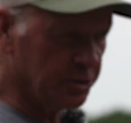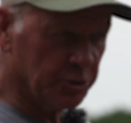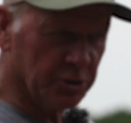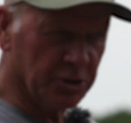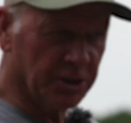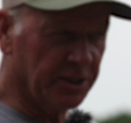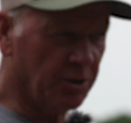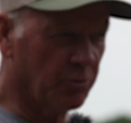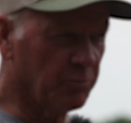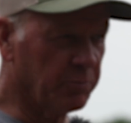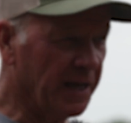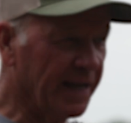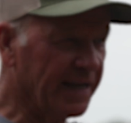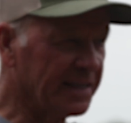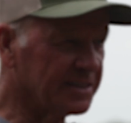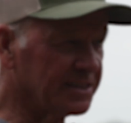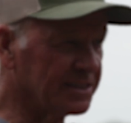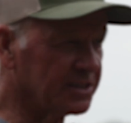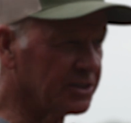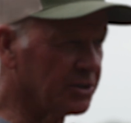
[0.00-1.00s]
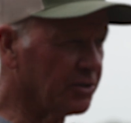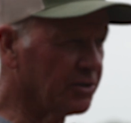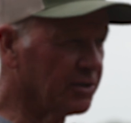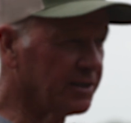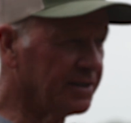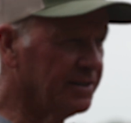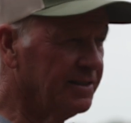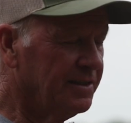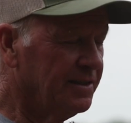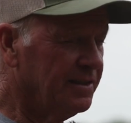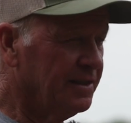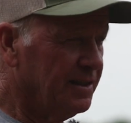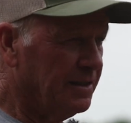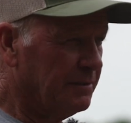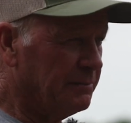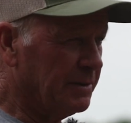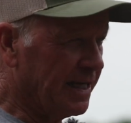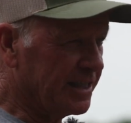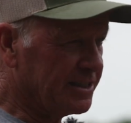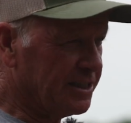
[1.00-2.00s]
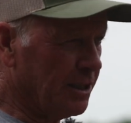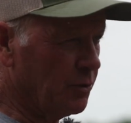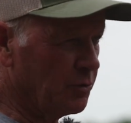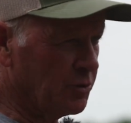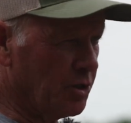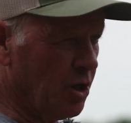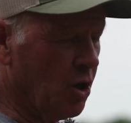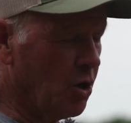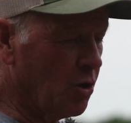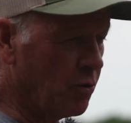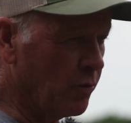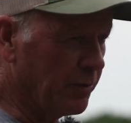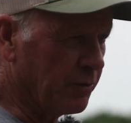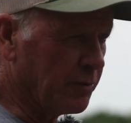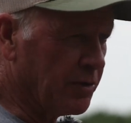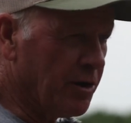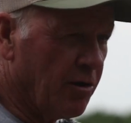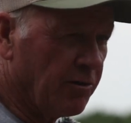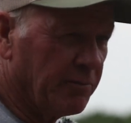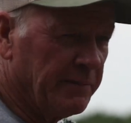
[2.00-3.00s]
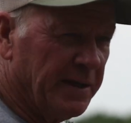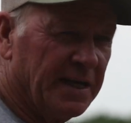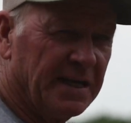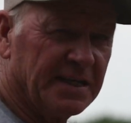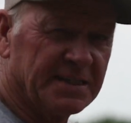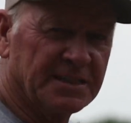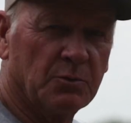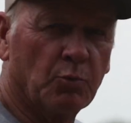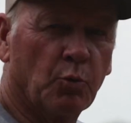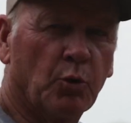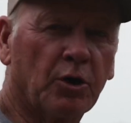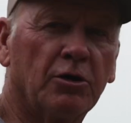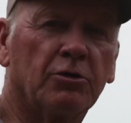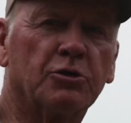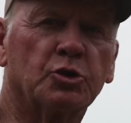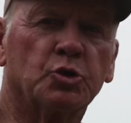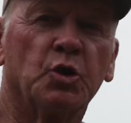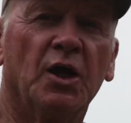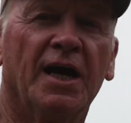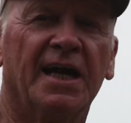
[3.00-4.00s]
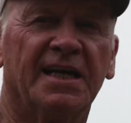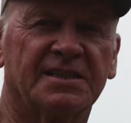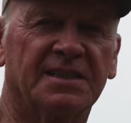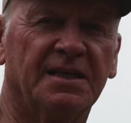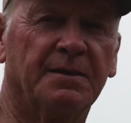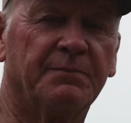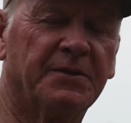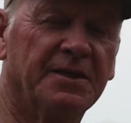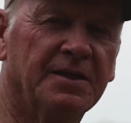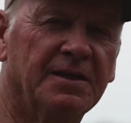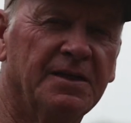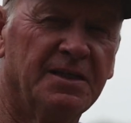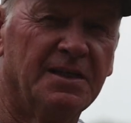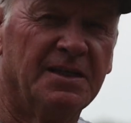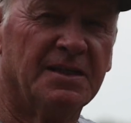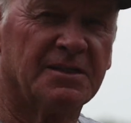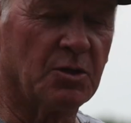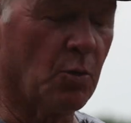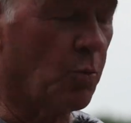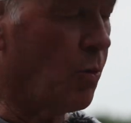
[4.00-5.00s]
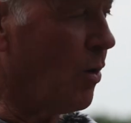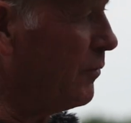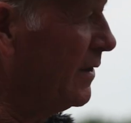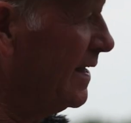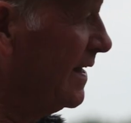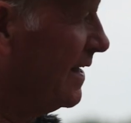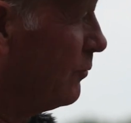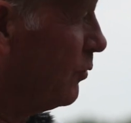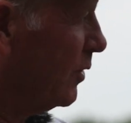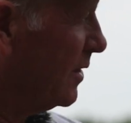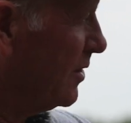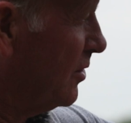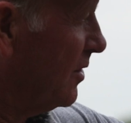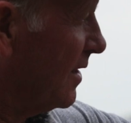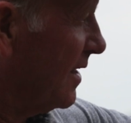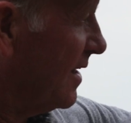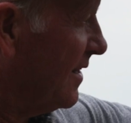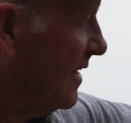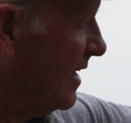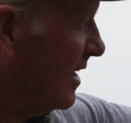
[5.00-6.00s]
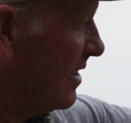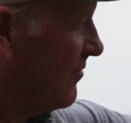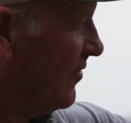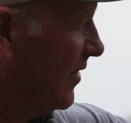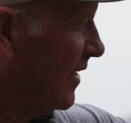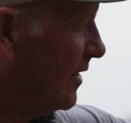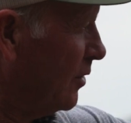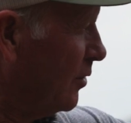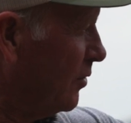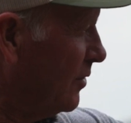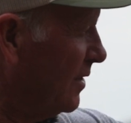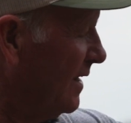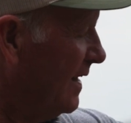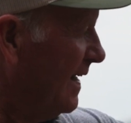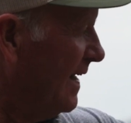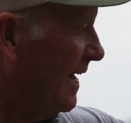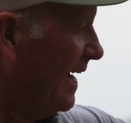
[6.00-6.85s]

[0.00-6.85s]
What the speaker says: I usually don't plant this early, but I told Cole, we were talking about it, I said, we're going to try something. So what we did, we took this field,